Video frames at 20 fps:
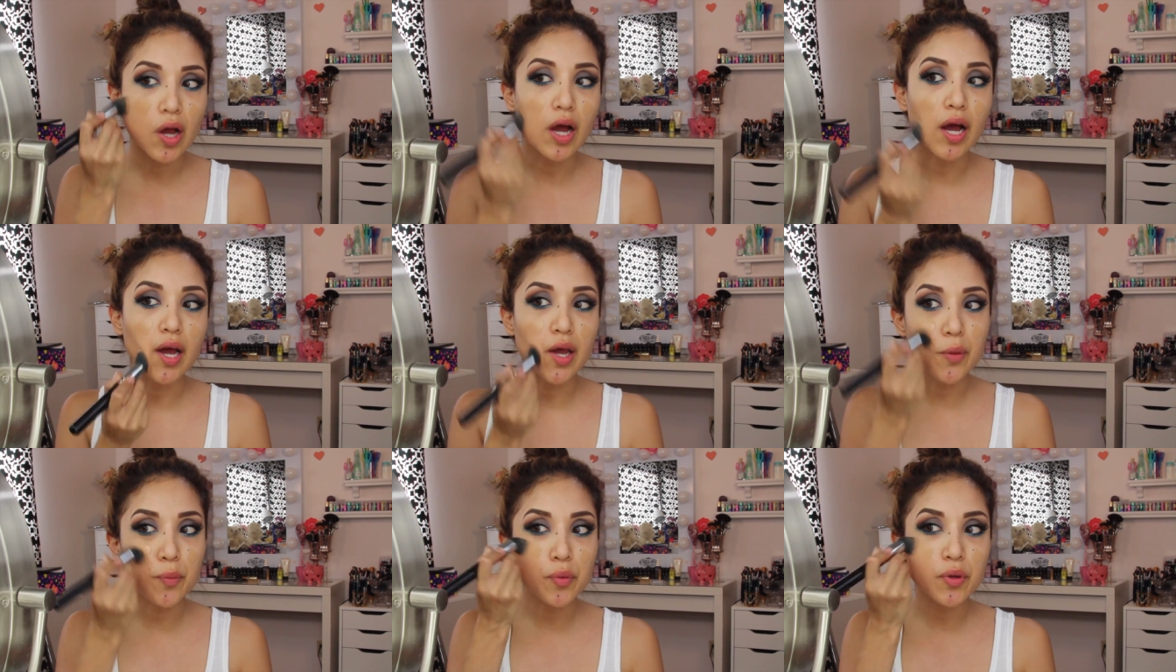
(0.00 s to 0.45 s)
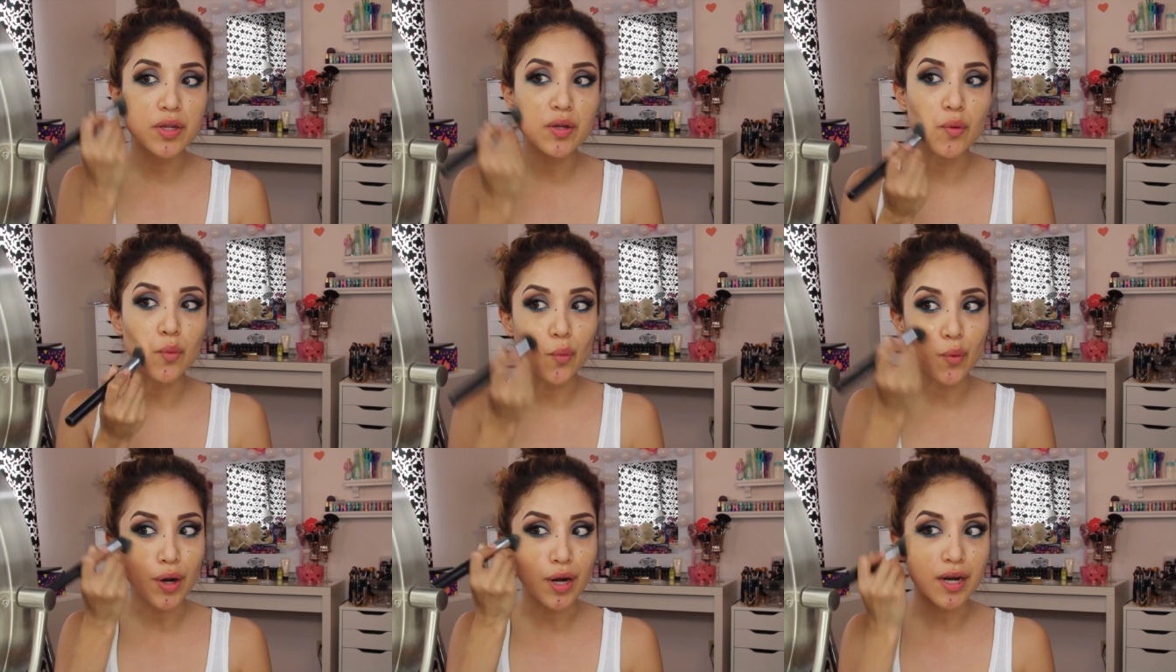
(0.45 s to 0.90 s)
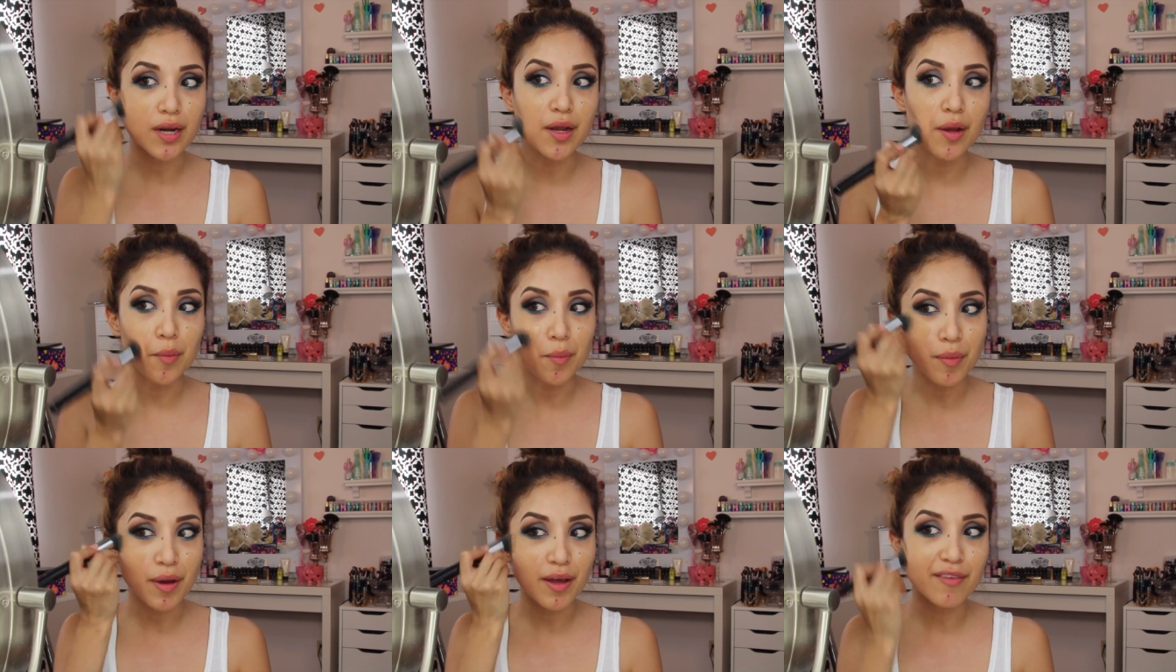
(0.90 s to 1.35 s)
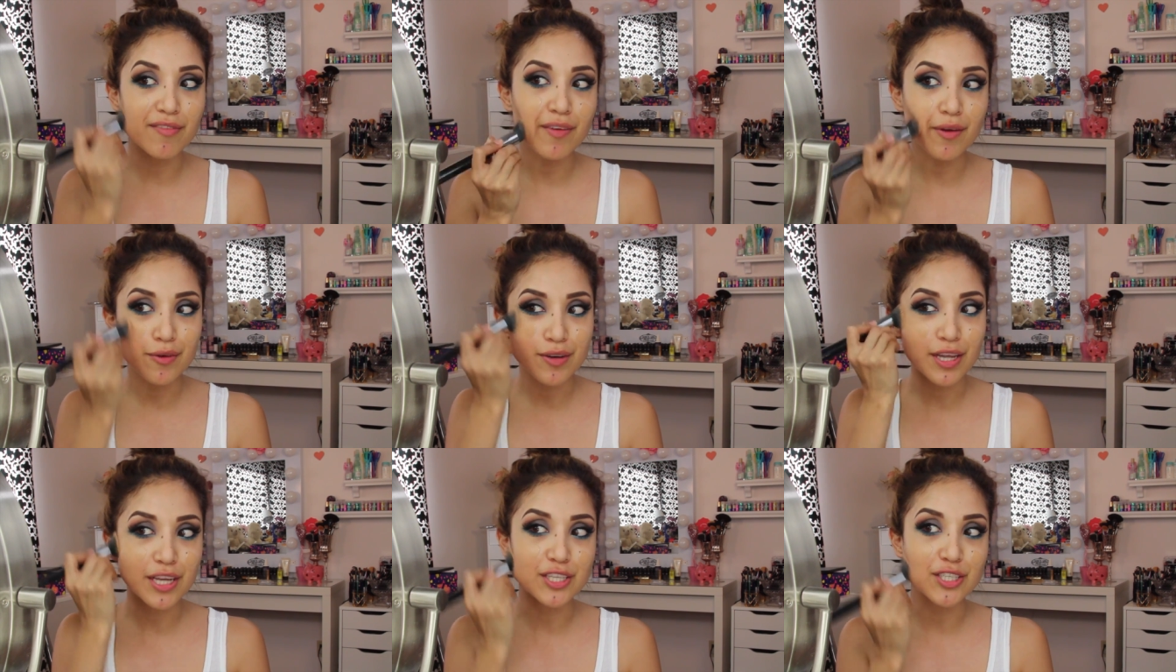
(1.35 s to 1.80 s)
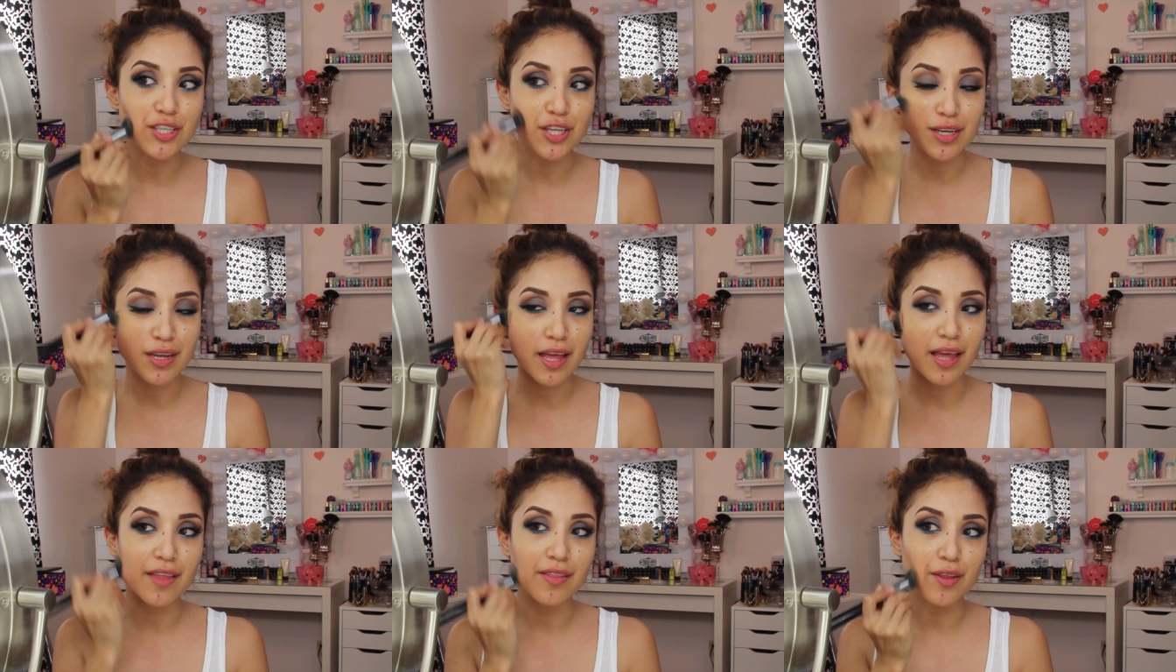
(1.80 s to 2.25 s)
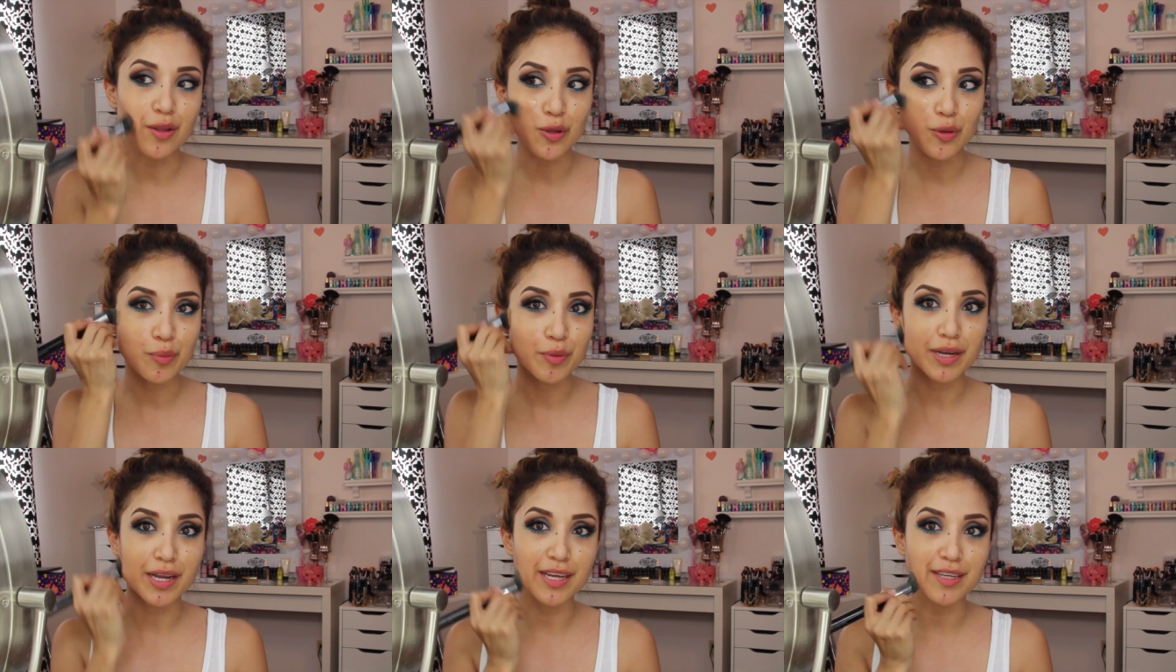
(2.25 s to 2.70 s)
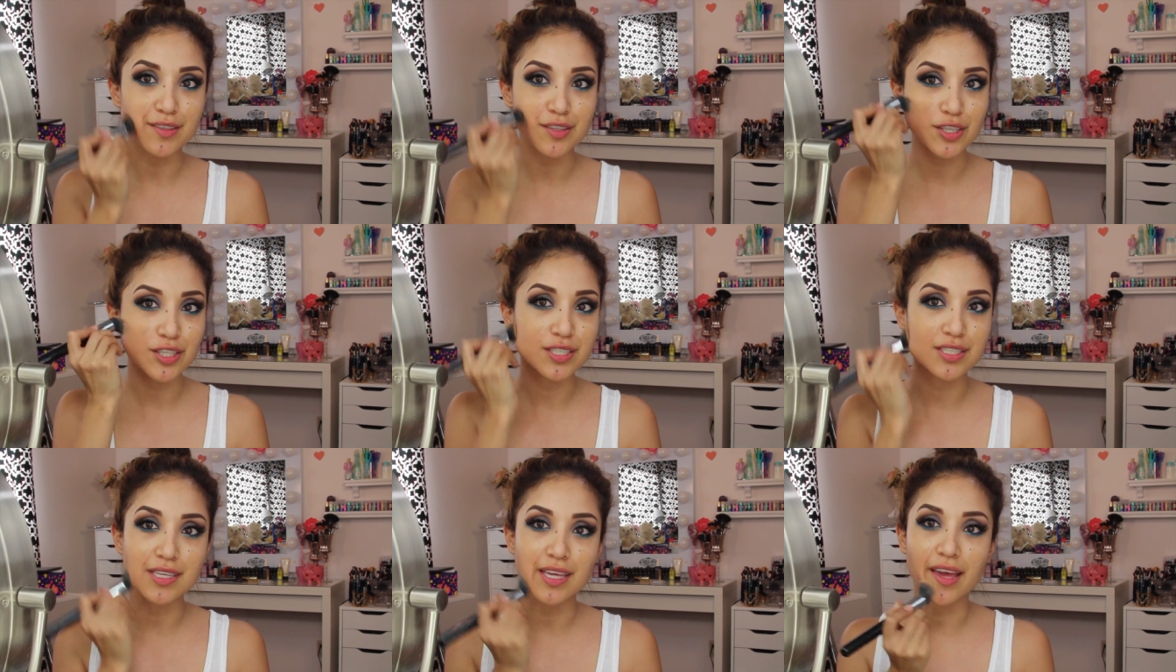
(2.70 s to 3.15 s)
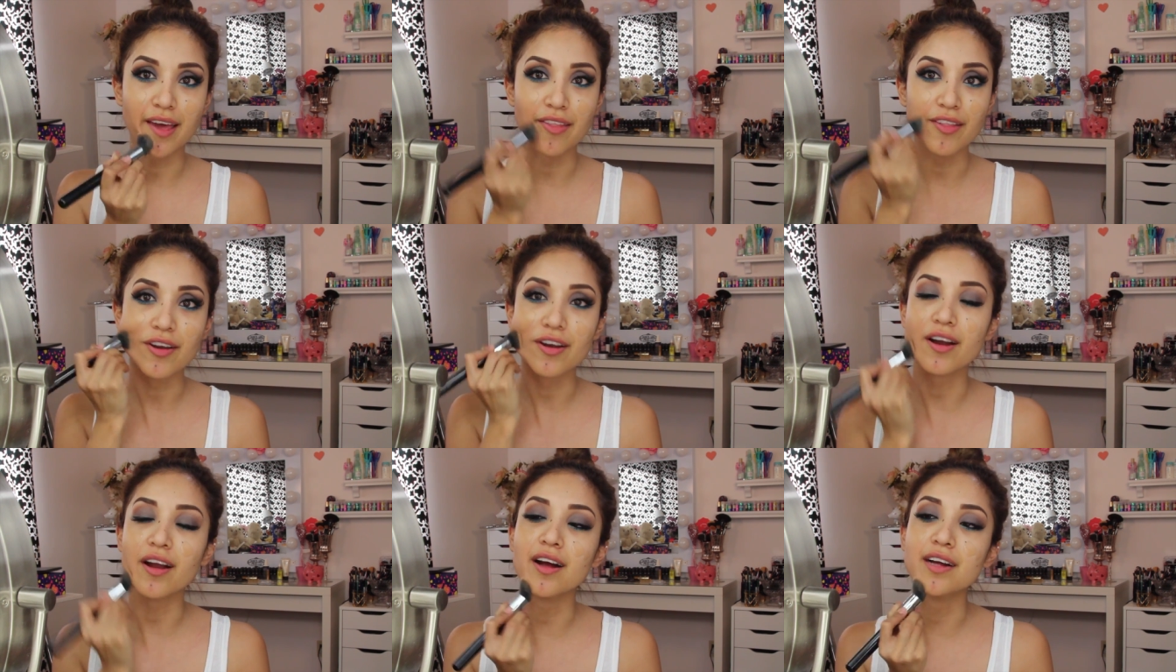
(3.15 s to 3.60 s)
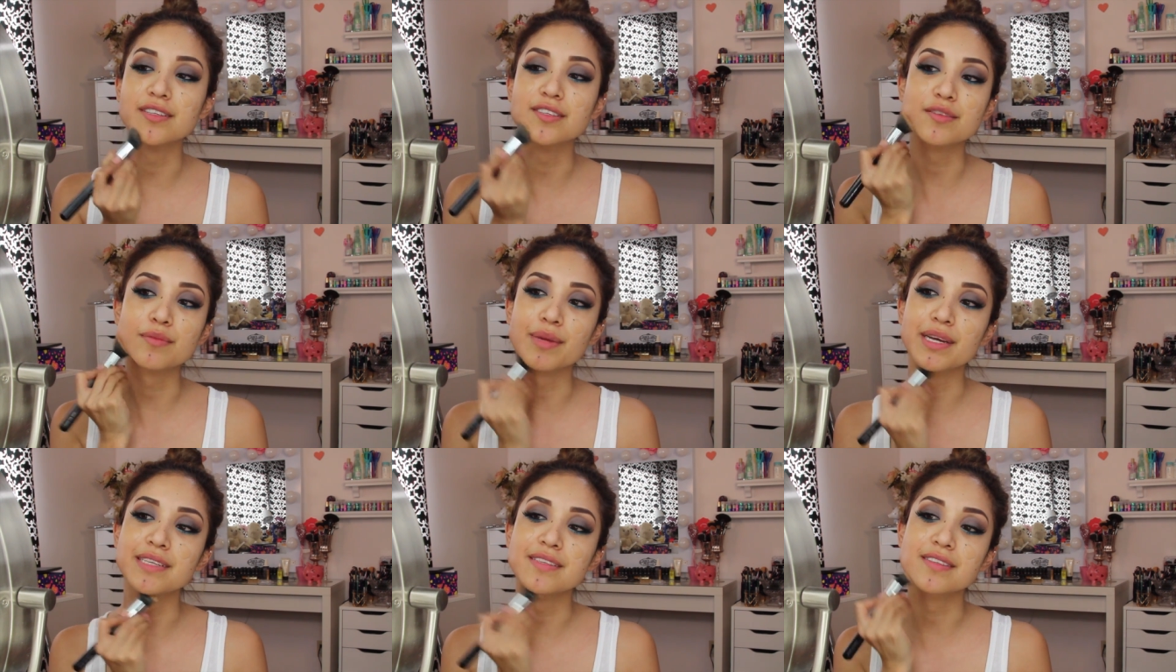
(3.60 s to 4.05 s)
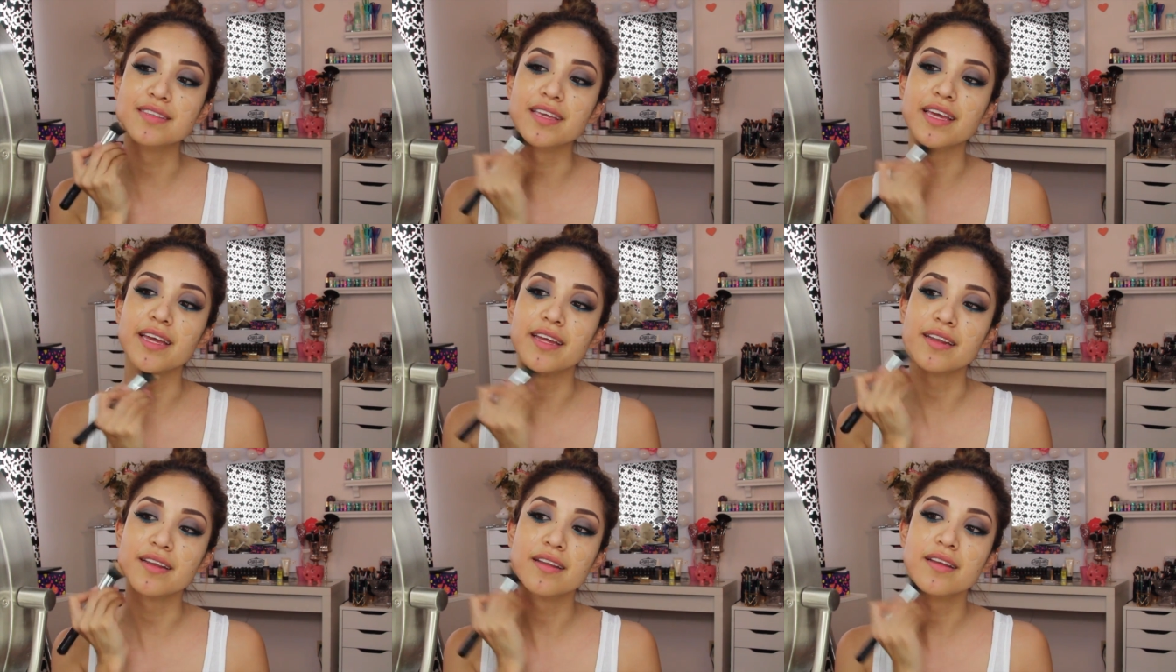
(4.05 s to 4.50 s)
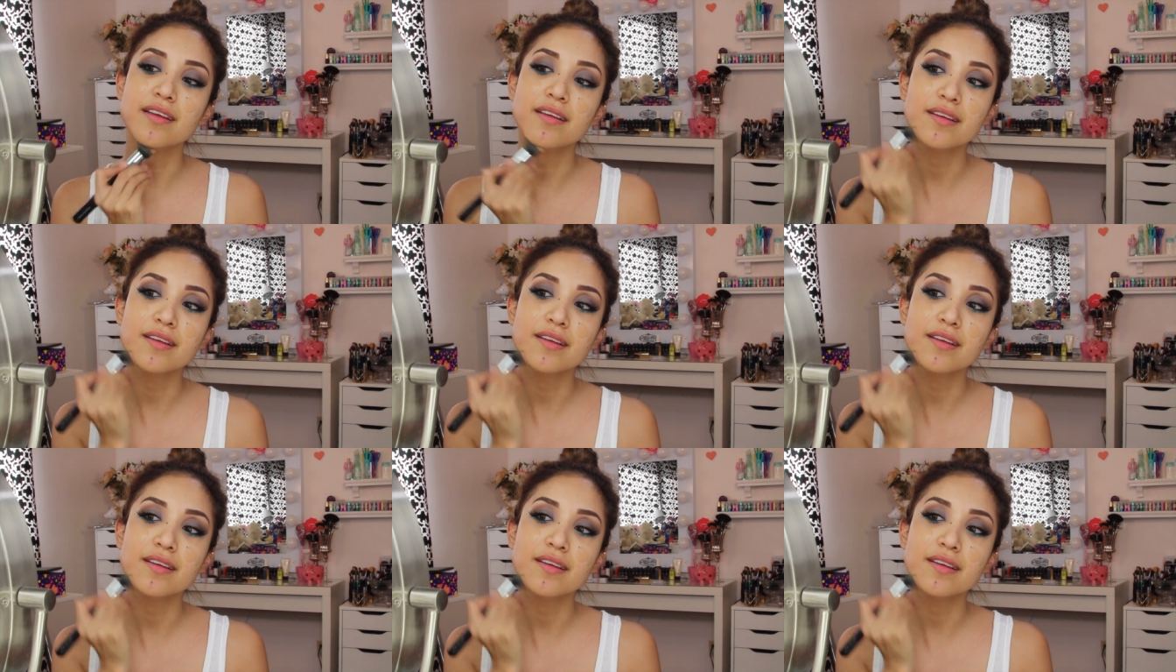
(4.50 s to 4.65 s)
I'm going to work my foundation and the Luminizer together onto my skin.